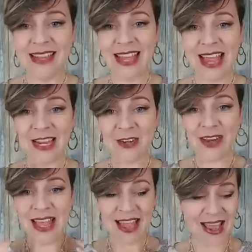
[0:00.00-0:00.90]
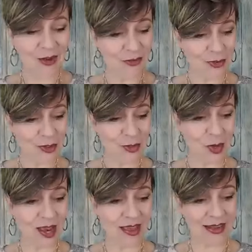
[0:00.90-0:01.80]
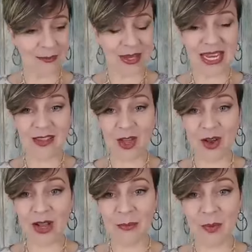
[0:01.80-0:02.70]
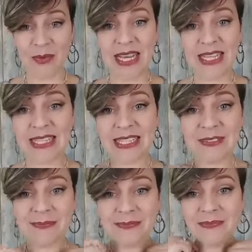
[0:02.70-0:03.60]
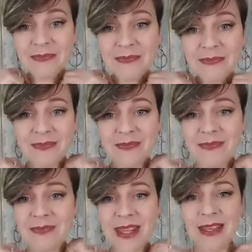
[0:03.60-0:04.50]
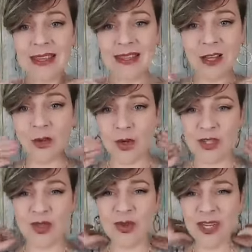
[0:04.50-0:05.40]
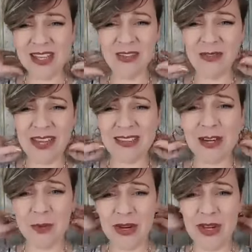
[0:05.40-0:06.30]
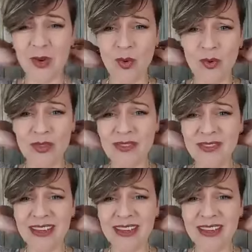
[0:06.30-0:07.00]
Yay or nay for Shoreline. I'm going to give y'all a couple minutes. Now, of course, don't look at the fact that I'm wearing gold.